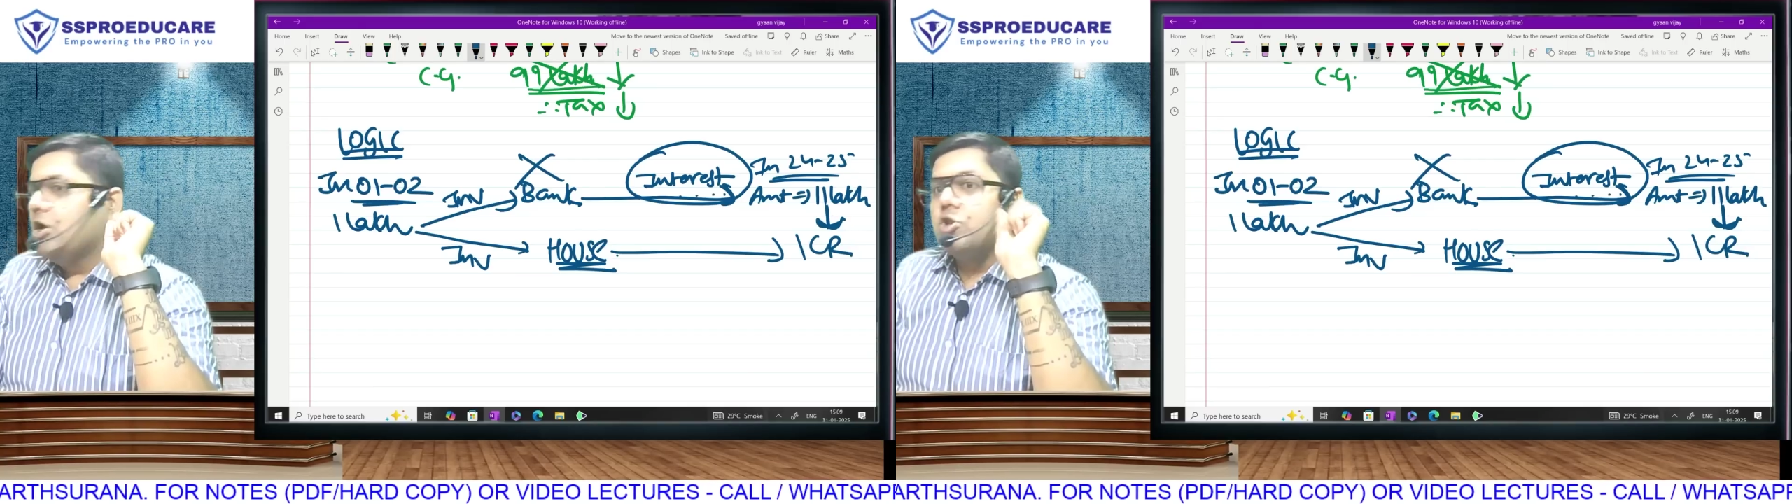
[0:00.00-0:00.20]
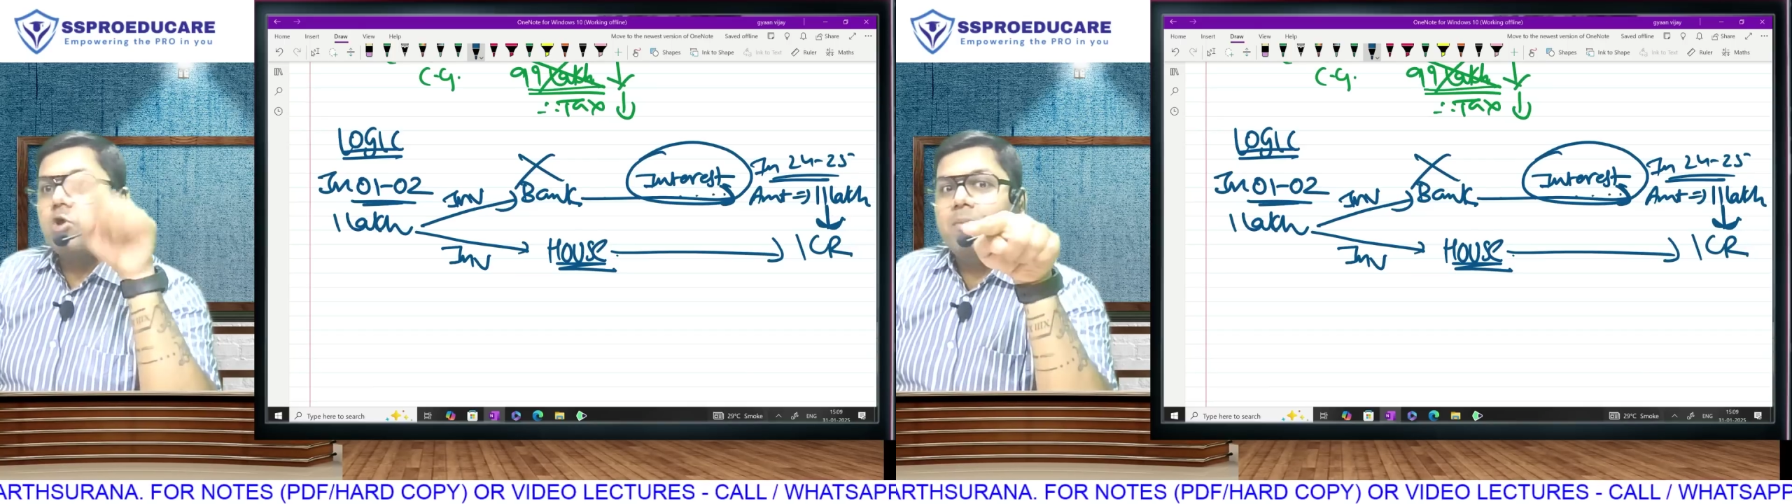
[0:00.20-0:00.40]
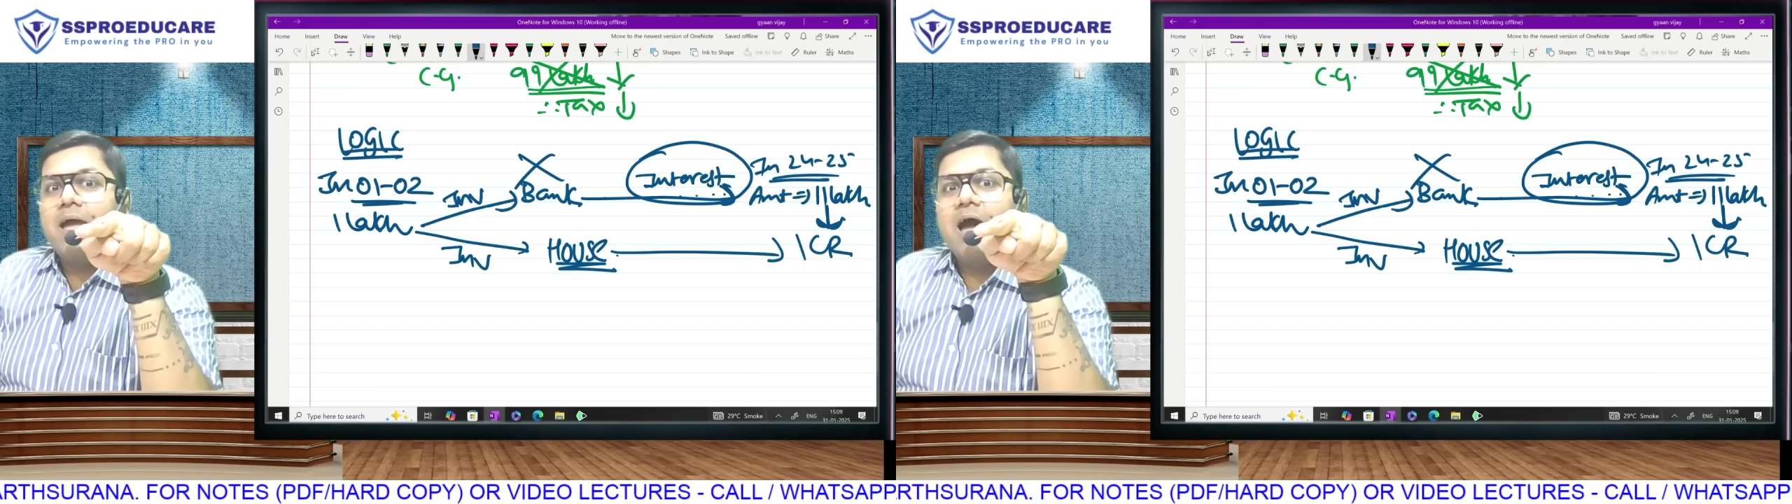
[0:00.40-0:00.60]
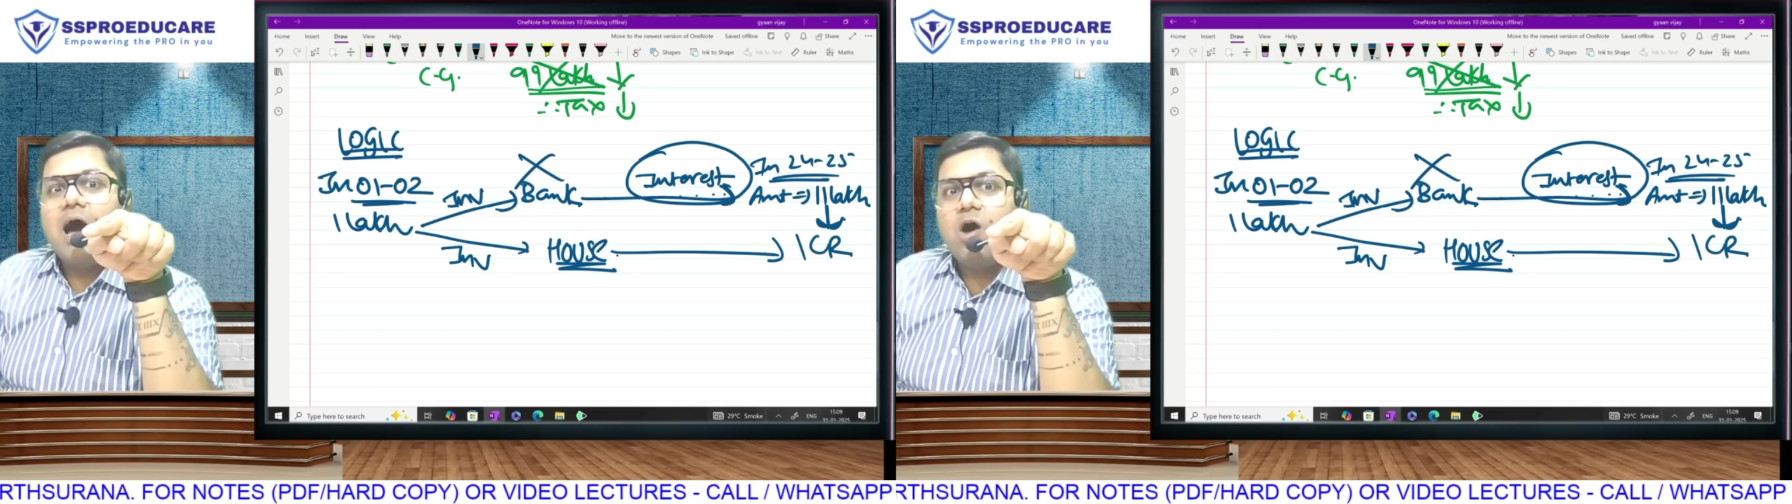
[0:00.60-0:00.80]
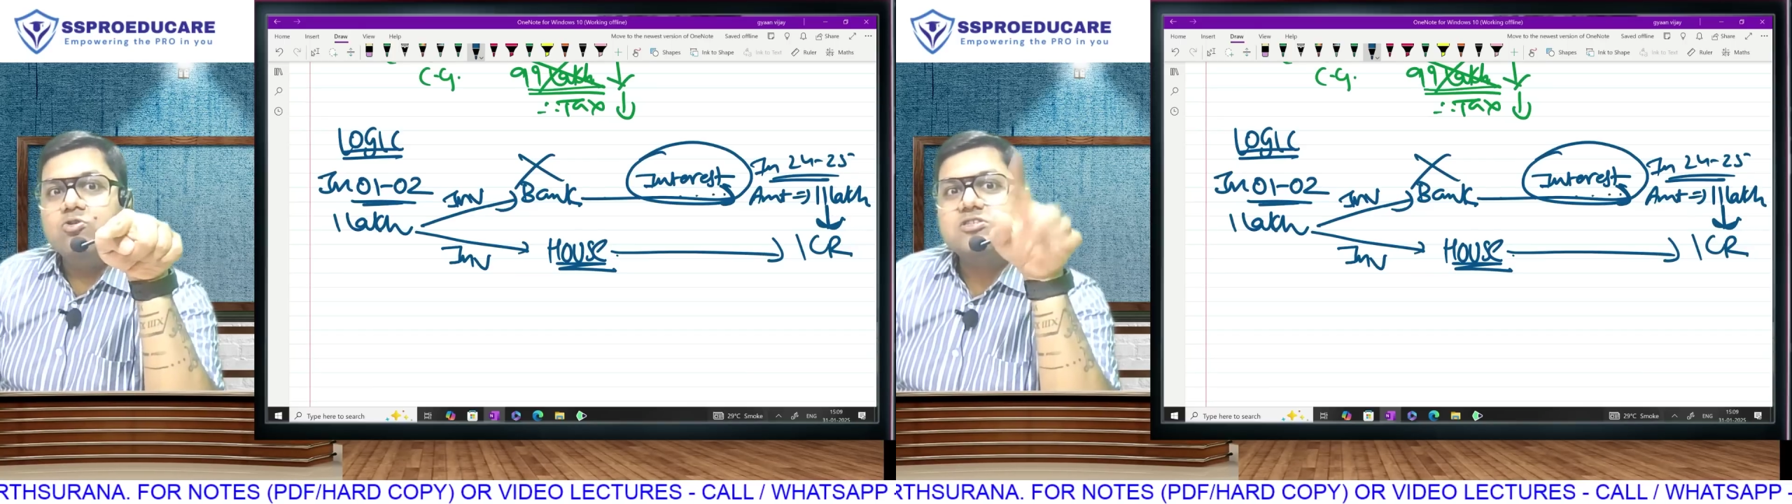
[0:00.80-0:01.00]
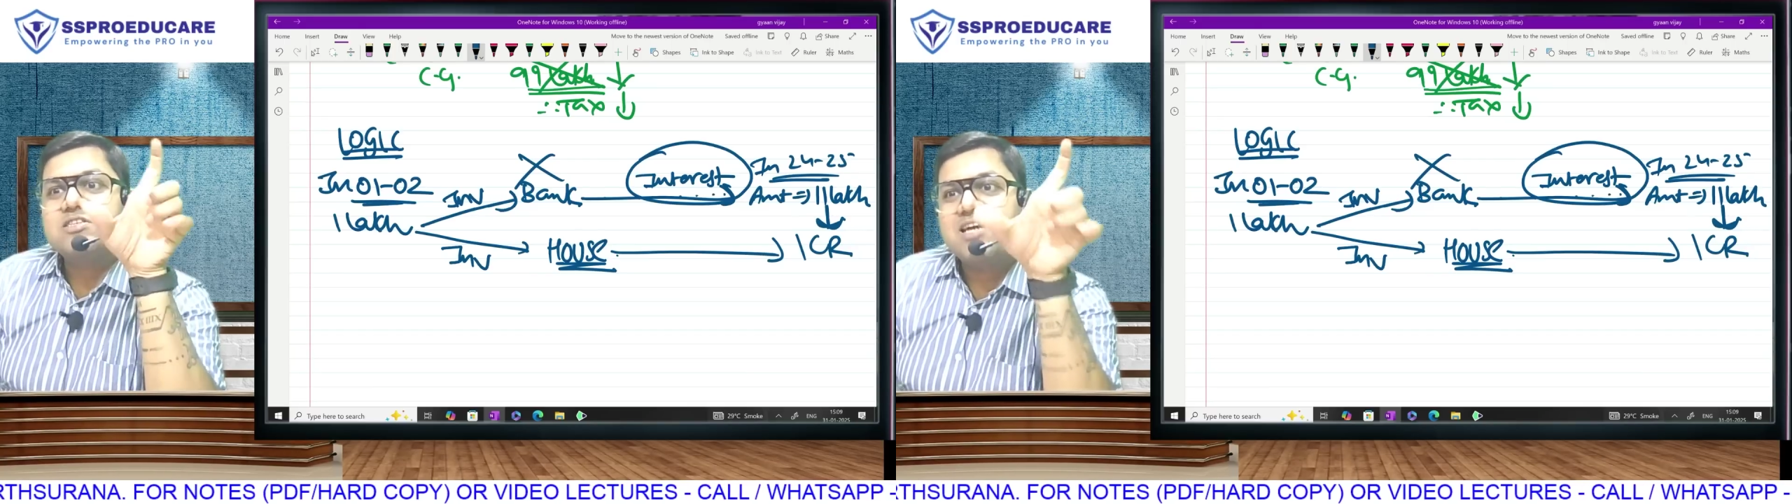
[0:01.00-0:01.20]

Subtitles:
So my house